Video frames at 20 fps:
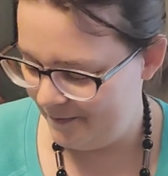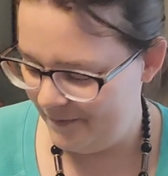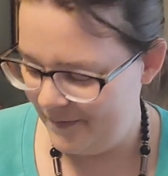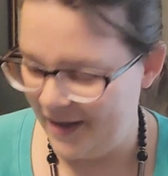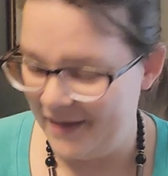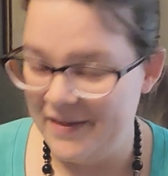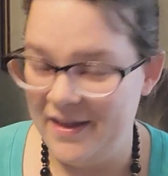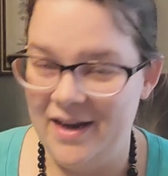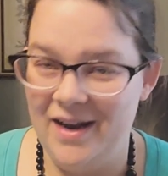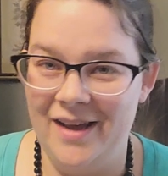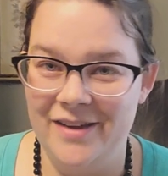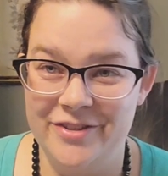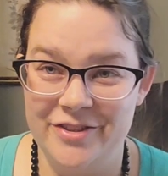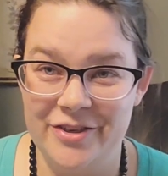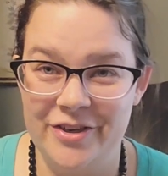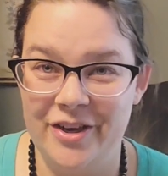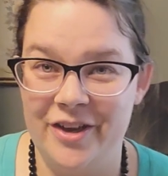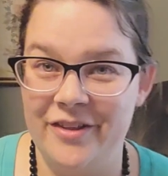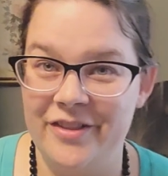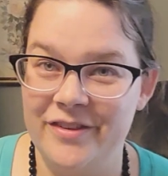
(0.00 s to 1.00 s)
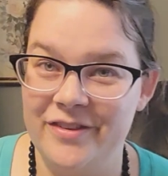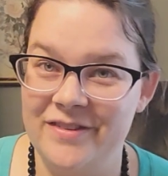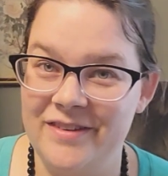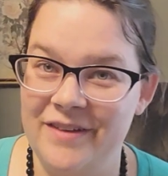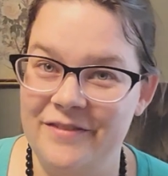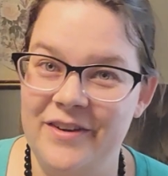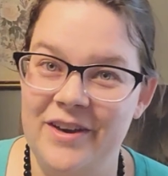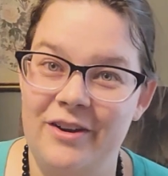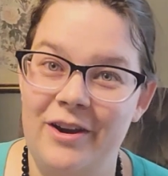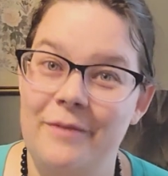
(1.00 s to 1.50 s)
And then I'll show you all the
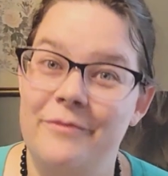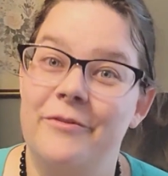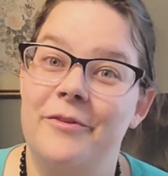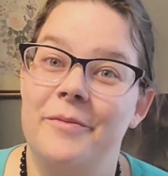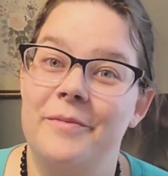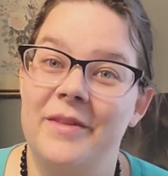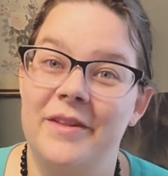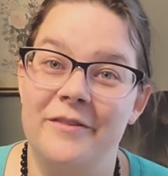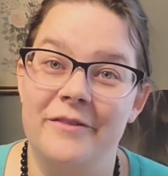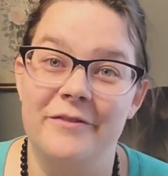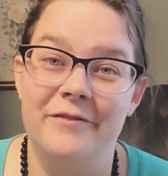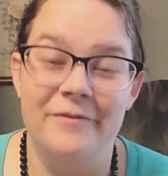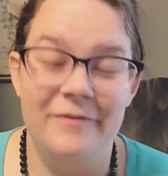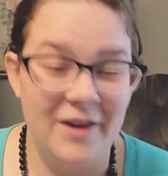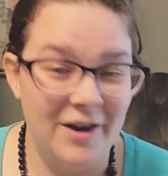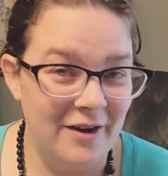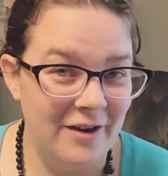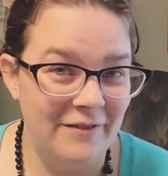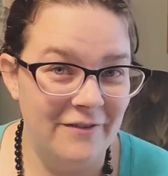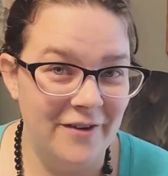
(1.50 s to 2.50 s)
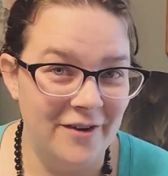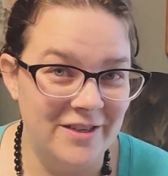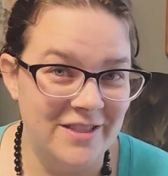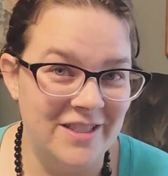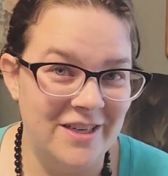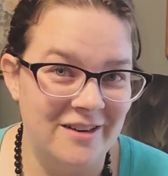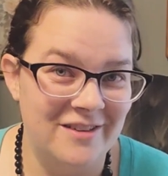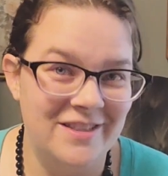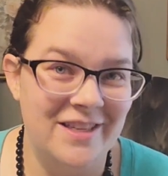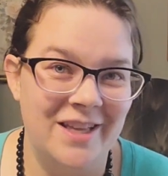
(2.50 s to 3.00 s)
stuff I grabbed from the very first
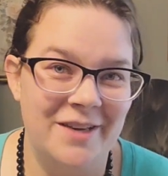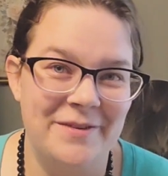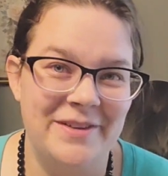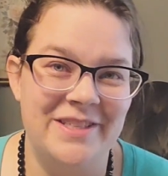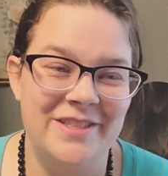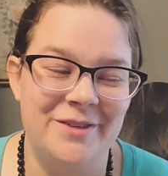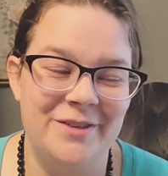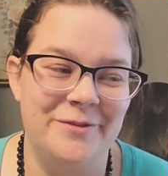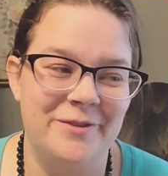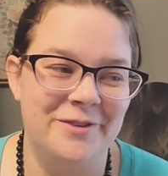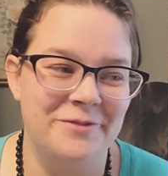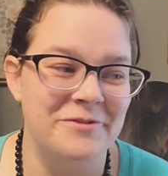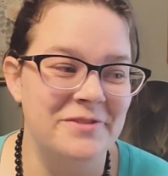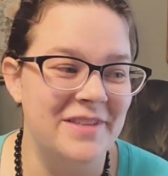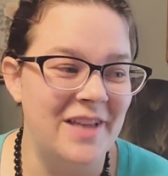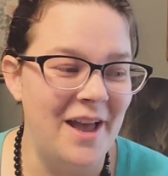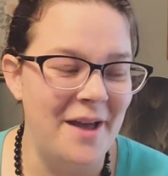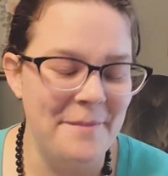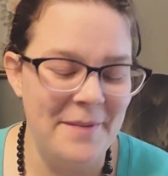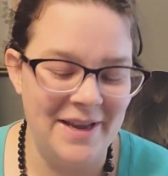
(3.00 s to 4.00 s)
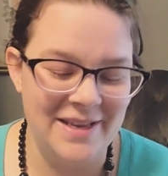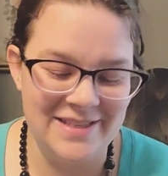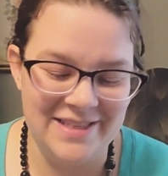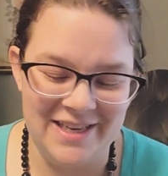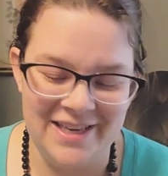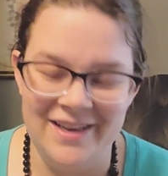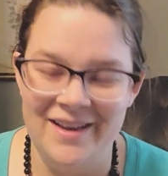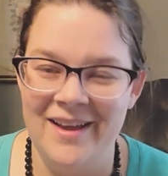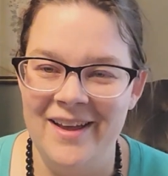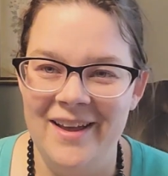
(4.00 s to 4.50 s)
yard sale I went to, which was
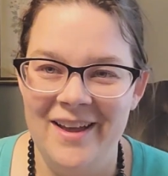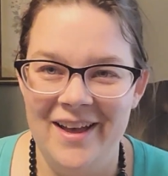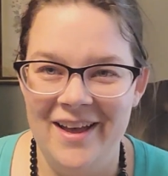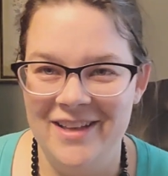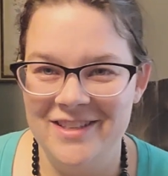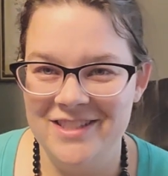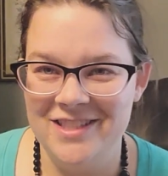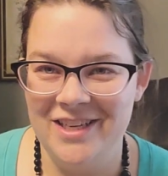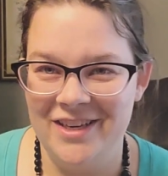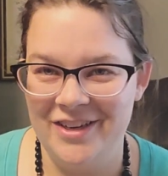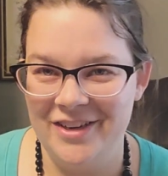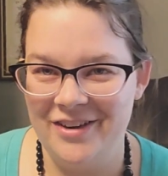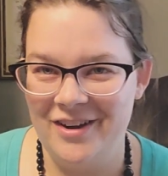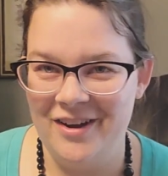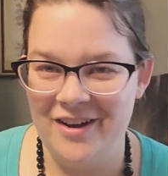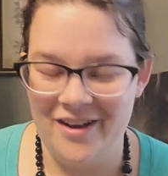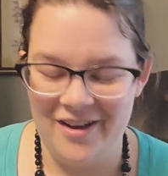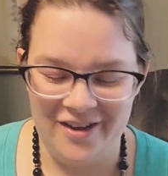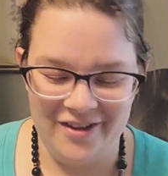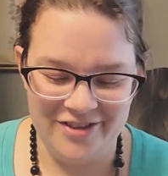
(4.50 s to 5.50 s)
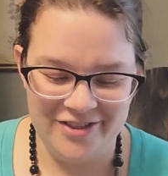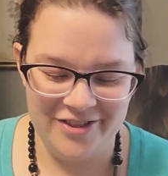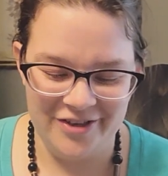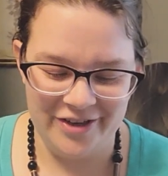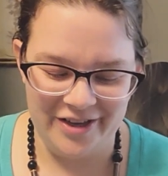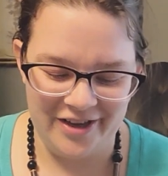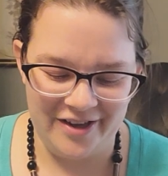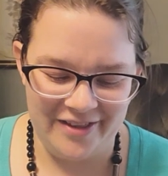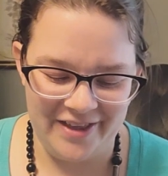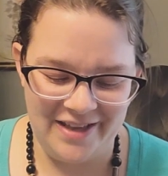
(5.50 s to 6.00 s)
amazing. I'll show
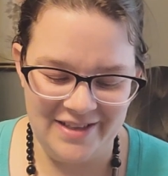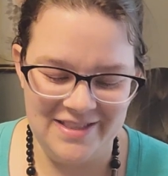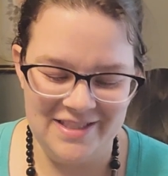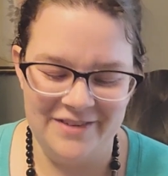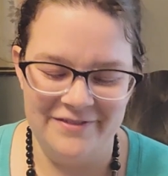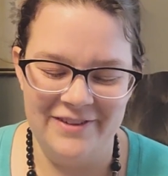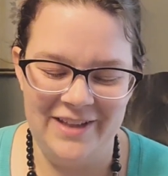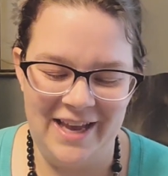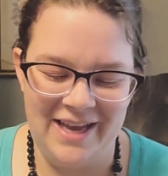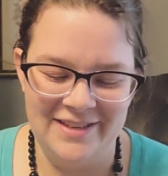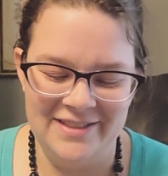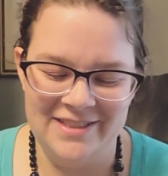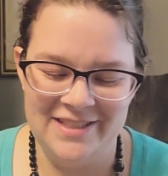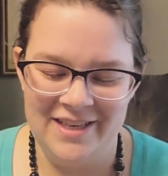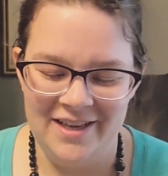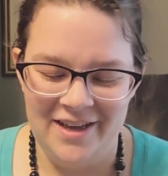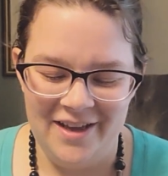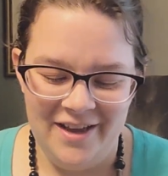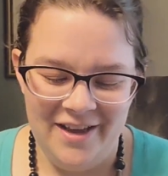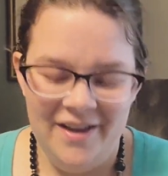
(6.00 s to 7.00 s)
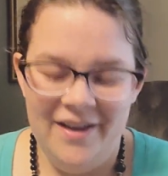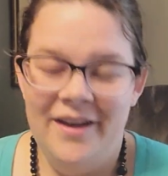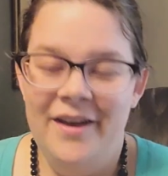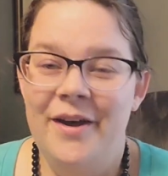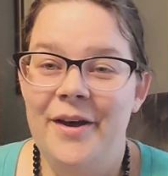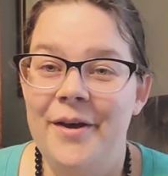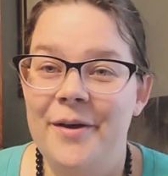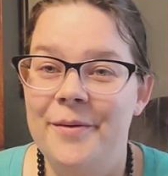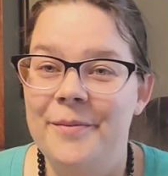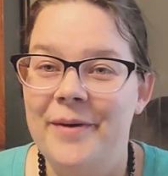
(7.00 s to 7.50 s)
you all that stuff last.
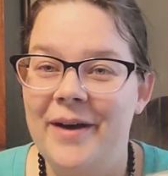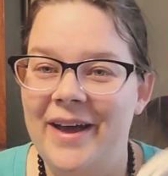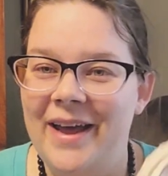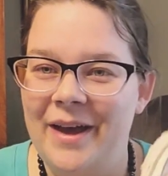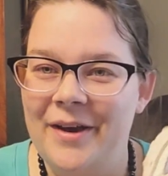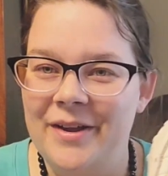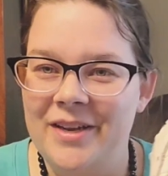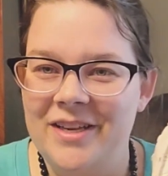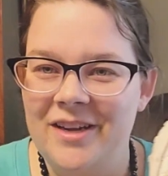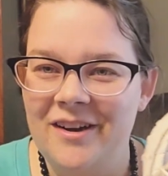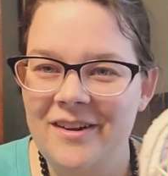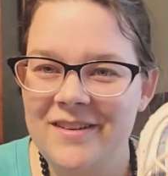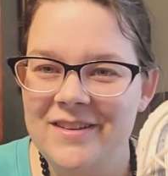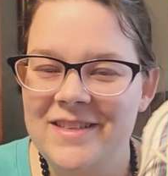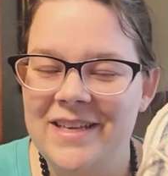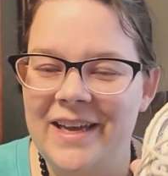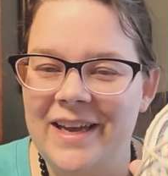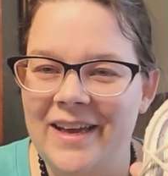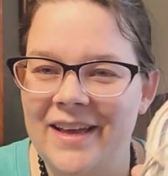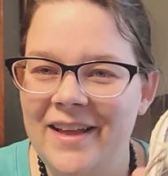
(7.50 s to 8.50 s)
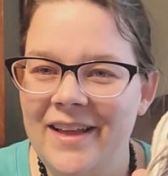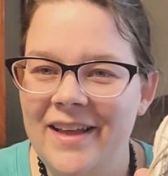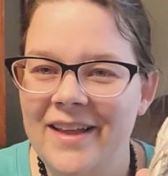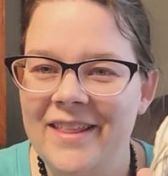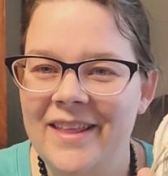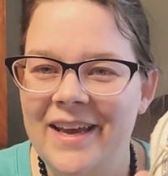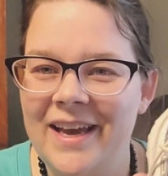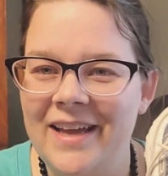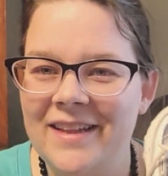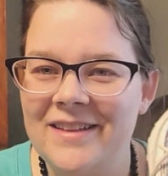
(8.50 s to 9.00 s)
But at a yard sale,
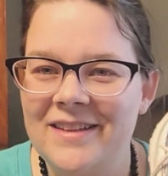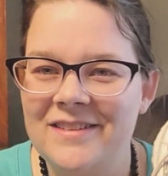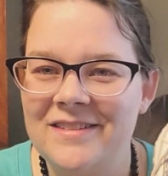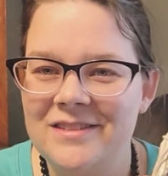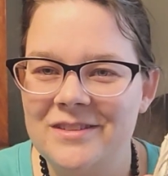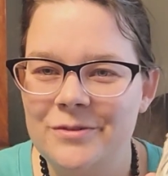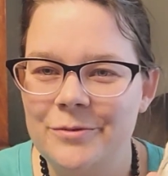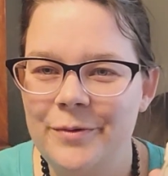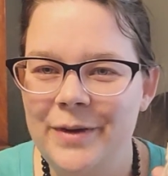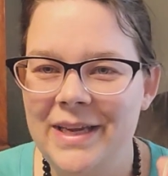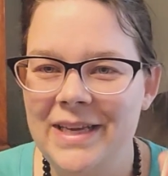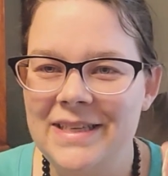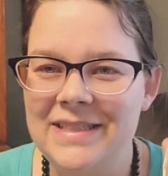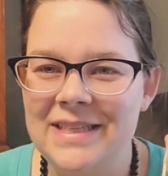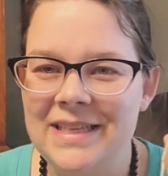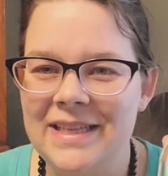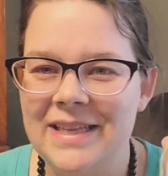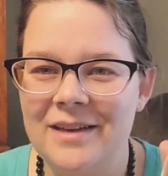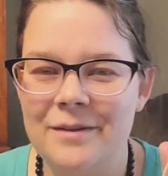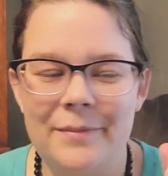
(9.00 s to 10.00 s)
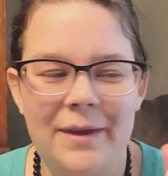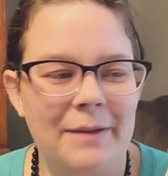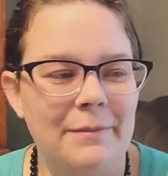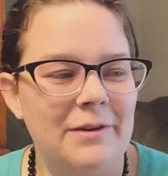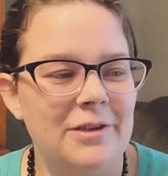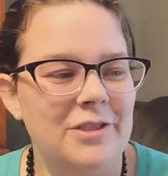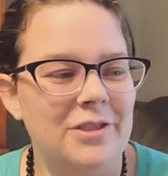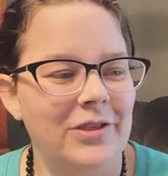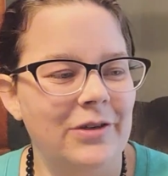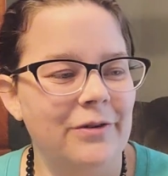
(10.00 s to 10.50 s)
they had these sweet little
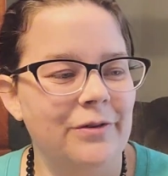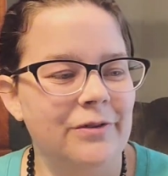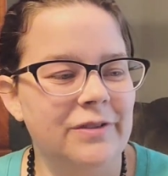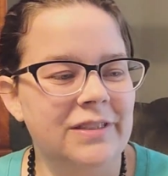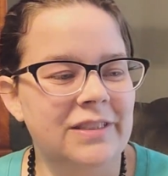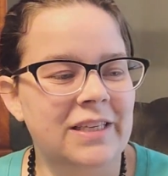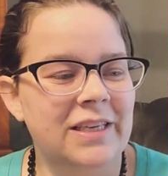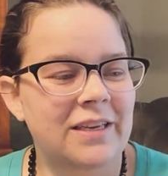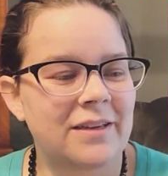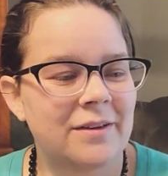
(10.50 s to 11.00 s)
baby shoes.